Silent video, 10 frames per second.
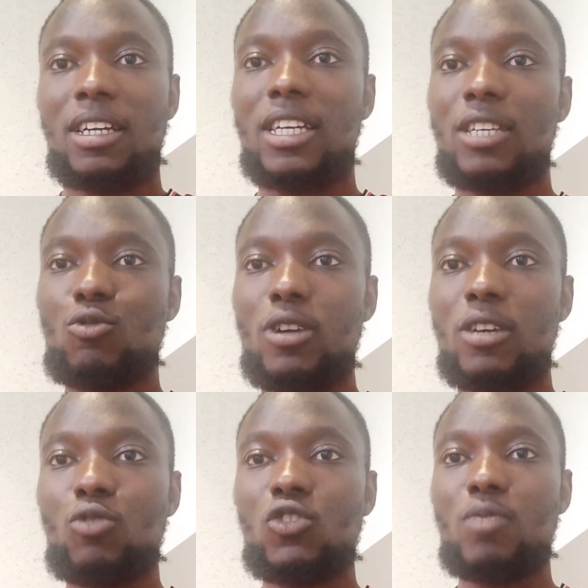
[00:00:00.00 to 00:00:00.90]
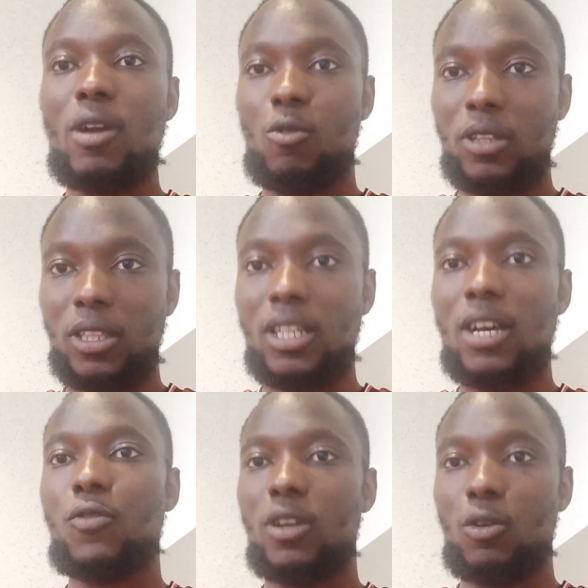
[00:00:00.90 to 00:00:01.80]
he's going to be a
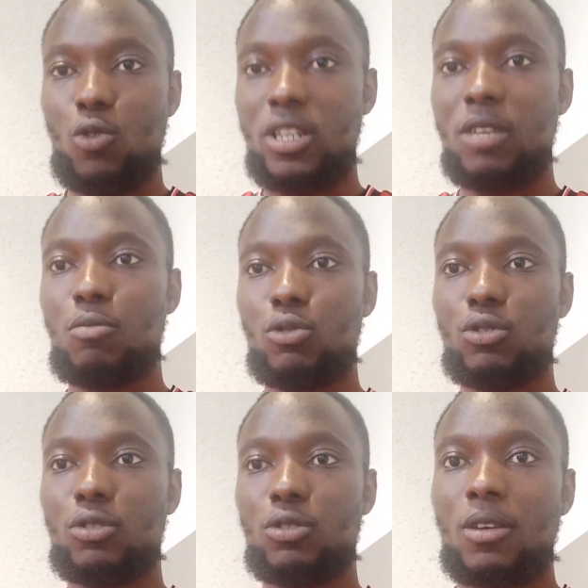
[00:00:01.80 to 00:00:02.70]
contender for the Golden Boot.